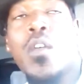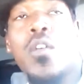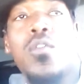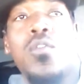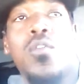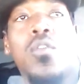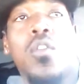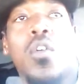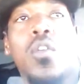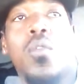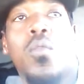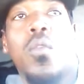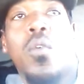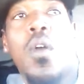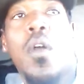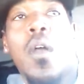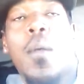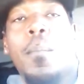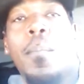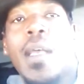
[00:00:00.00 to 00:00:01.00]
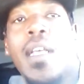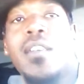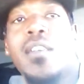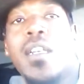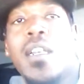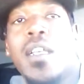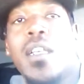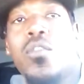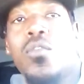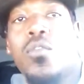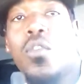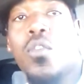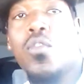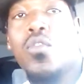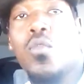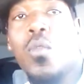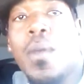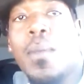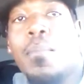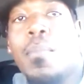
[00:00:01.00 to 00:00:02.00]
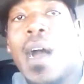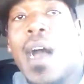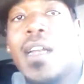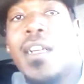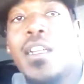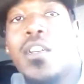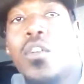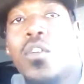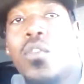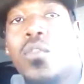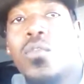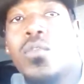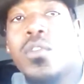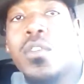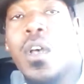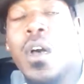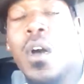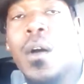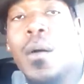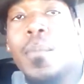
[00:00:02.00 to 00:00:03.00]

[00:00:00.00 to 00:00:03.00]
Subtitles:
you know, basically, you know, you embody those.